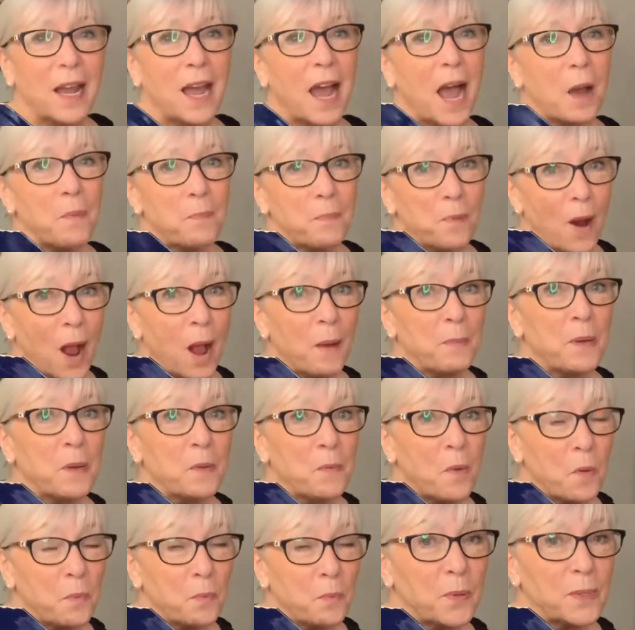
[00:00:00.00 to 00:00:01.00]
I probably
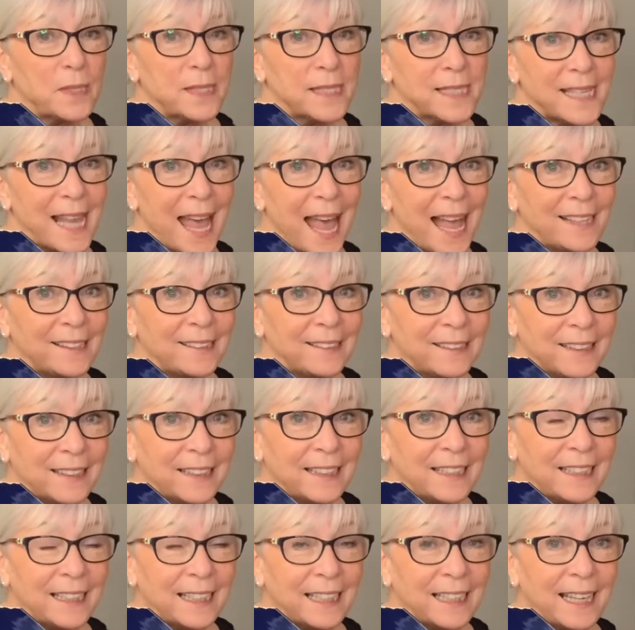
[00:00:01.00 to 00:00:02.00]
won't salad
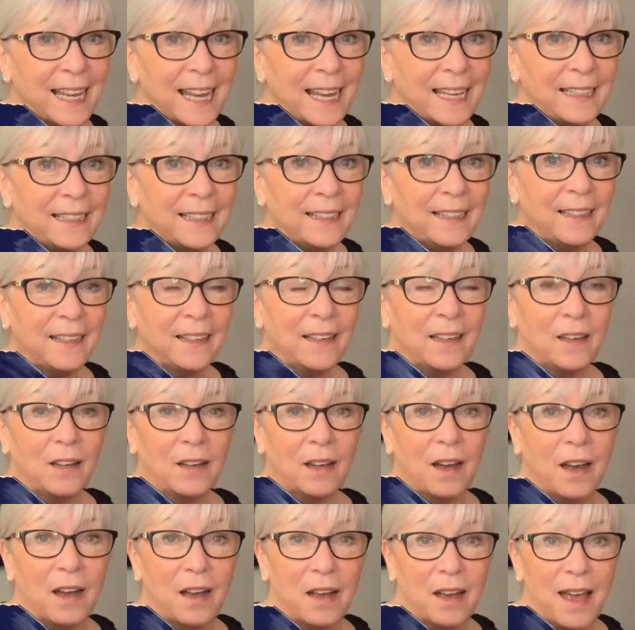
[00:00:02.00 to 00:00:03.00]
in it again
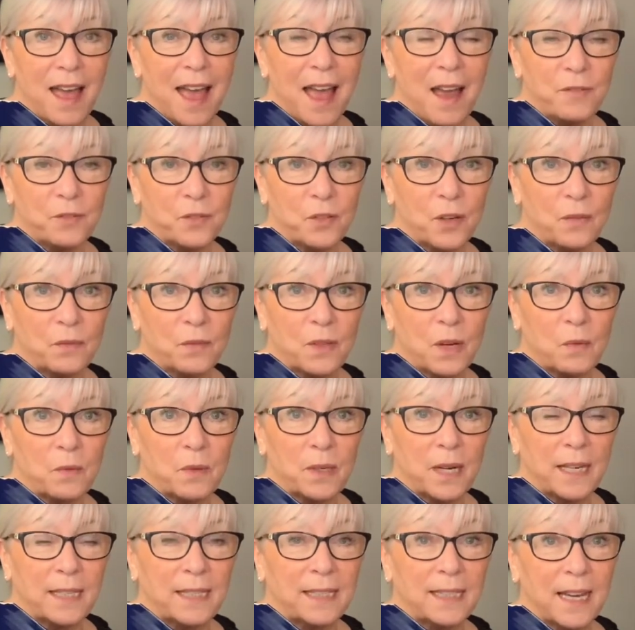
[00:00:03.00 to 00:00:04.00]
uh, after I've done what
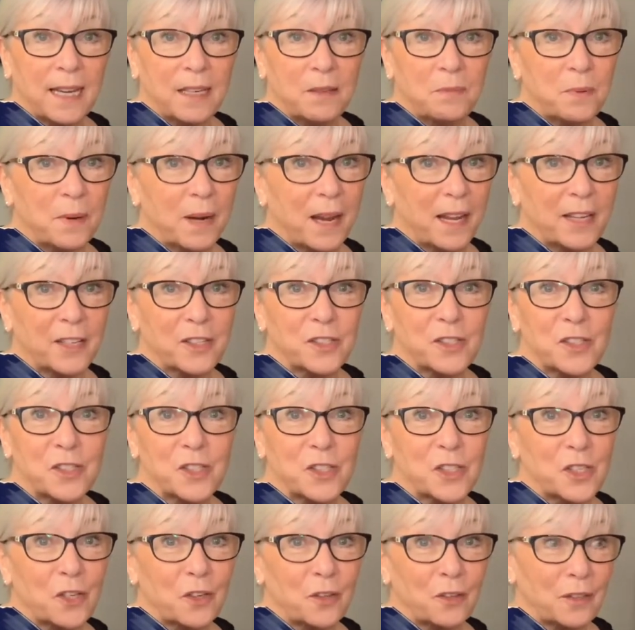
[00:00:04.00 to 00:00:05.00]
I've done, but I can
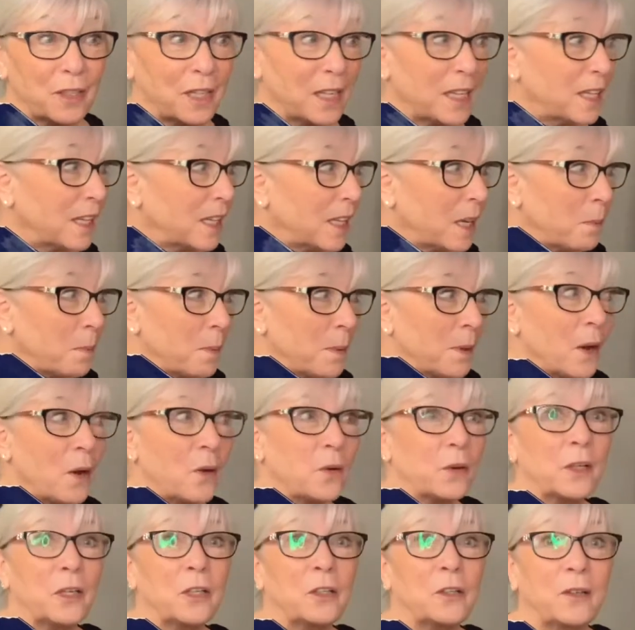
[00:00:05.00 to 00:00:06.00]
certainly keep it
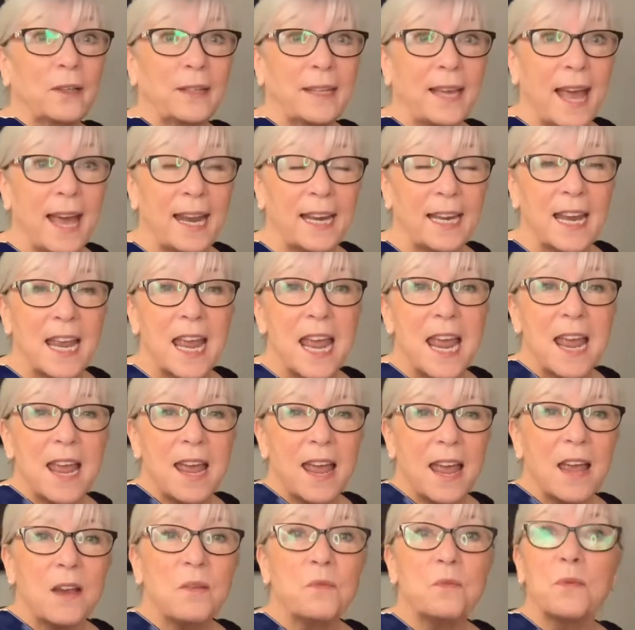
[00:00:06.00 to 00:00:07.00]
out and look at it
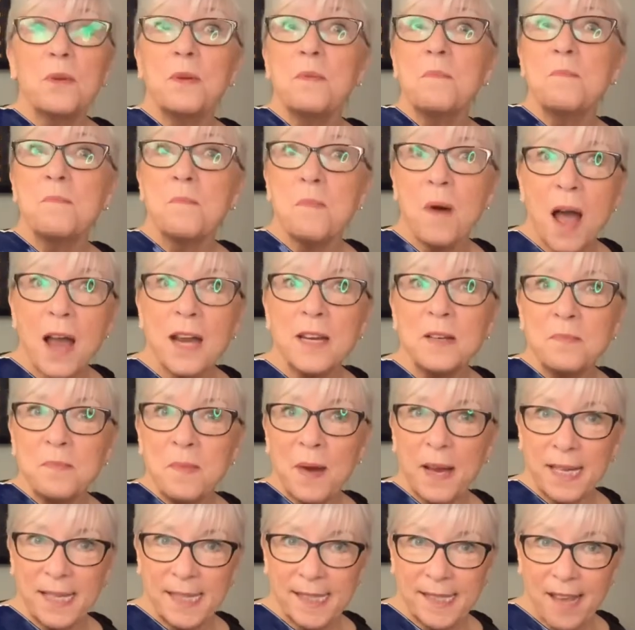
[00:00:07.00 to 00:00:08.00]
and remind
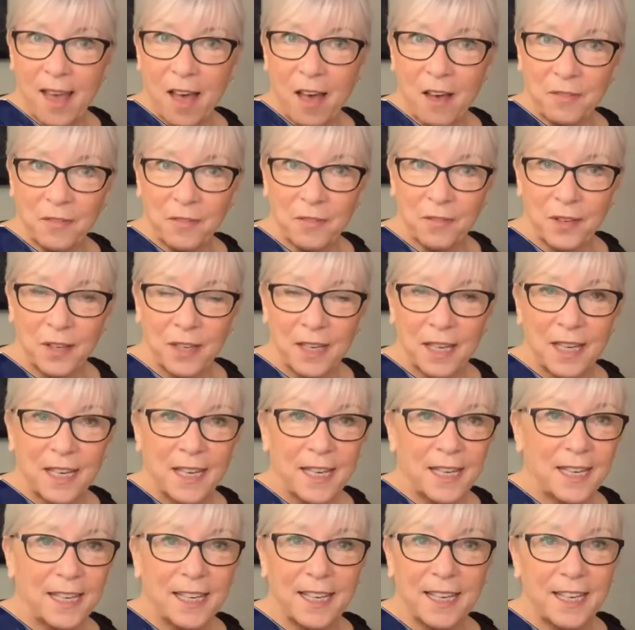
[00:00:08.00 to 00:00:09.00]
myself
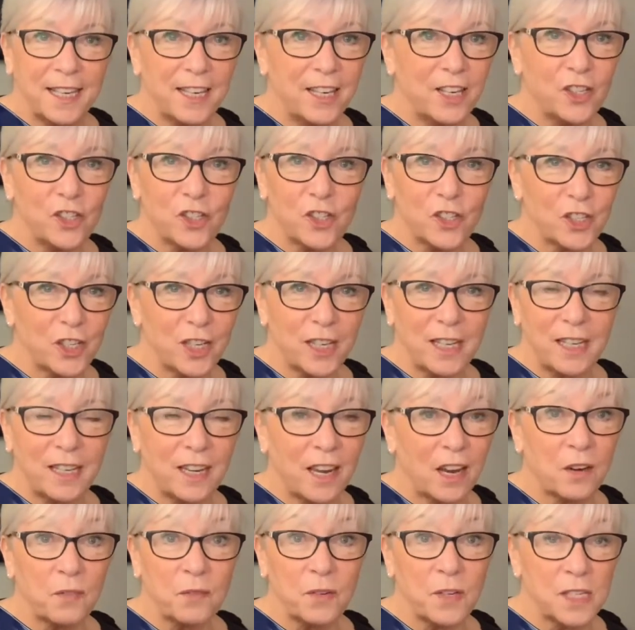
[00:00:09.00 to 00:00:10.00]
each and
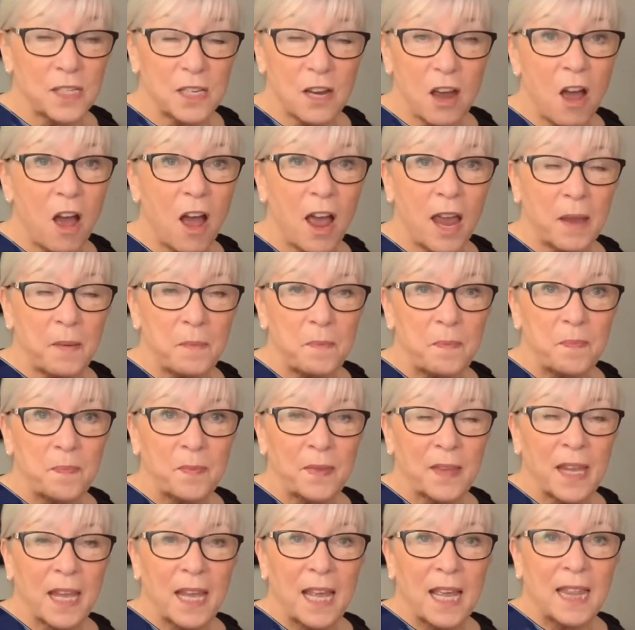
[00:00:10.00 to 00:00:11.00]
every time
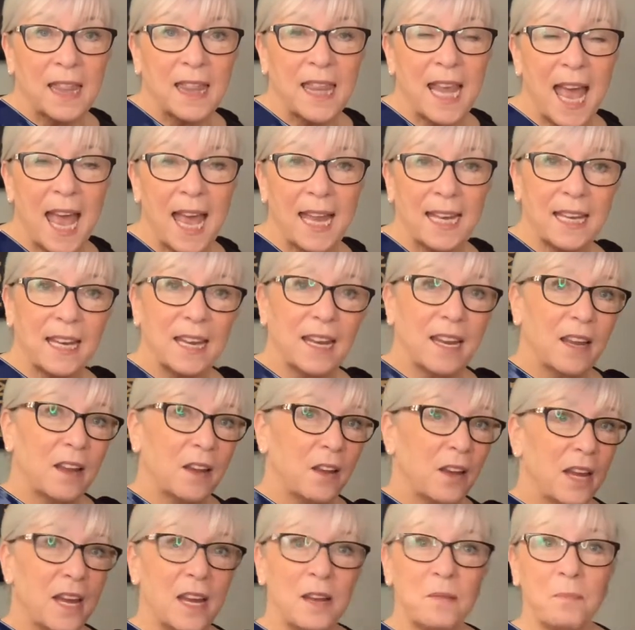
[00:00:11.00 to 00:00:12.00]
that
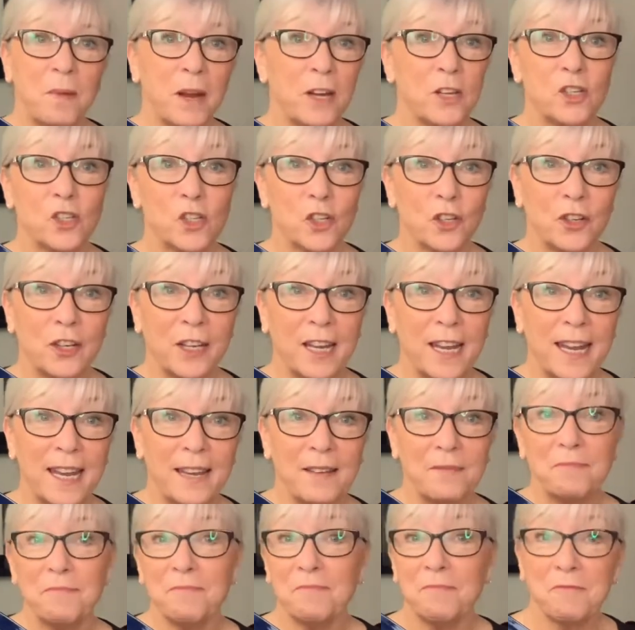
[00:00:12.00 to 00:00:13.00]
in my
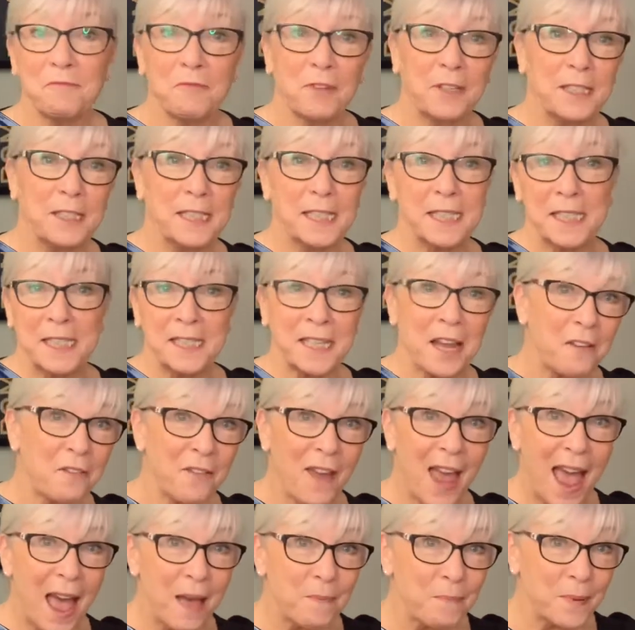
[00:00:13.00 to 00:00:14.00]
journey, when stuff
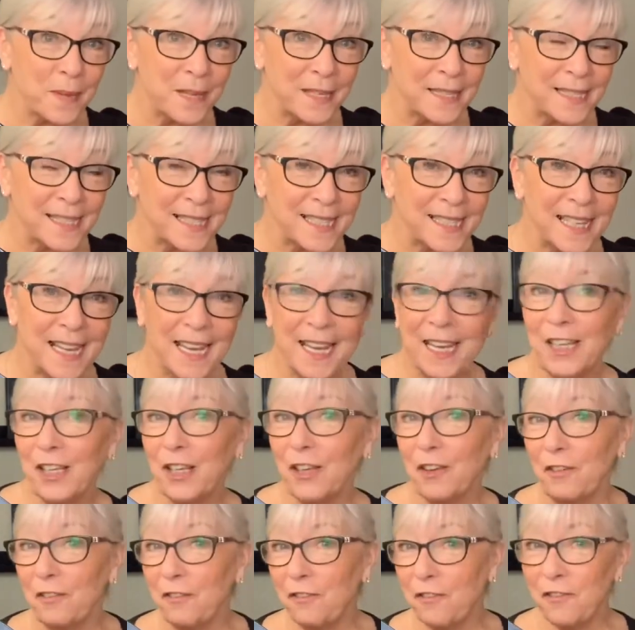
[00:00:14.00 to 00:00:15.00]
happens,
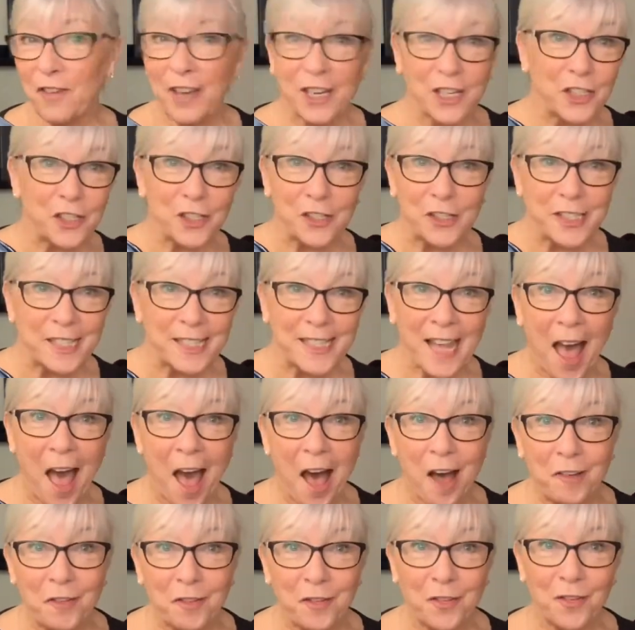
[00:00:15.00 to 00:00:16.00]
you fix yourself,